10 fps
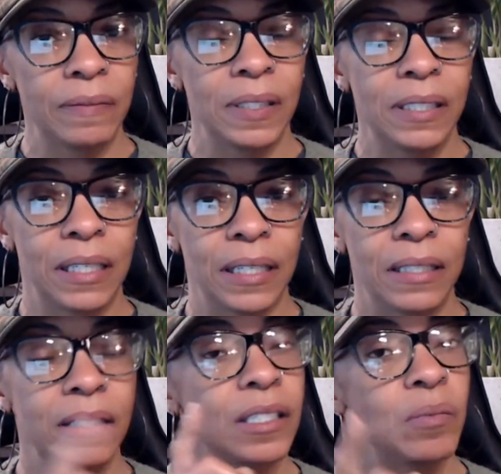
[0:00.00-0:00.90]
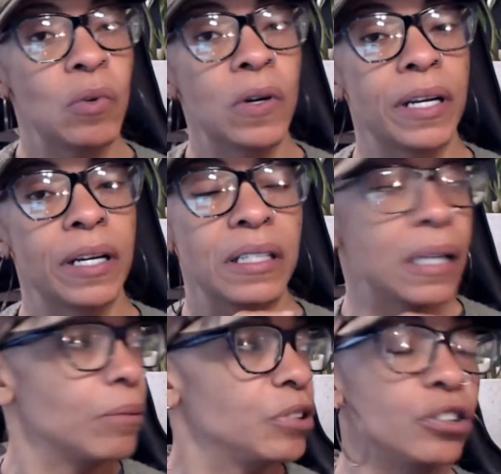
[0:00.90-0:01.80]
again this morning because I
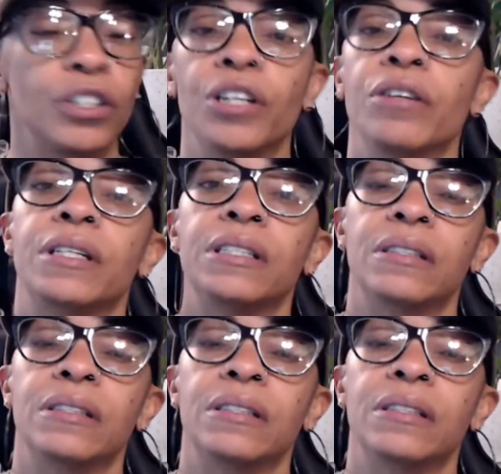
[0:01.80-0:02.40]
was just curious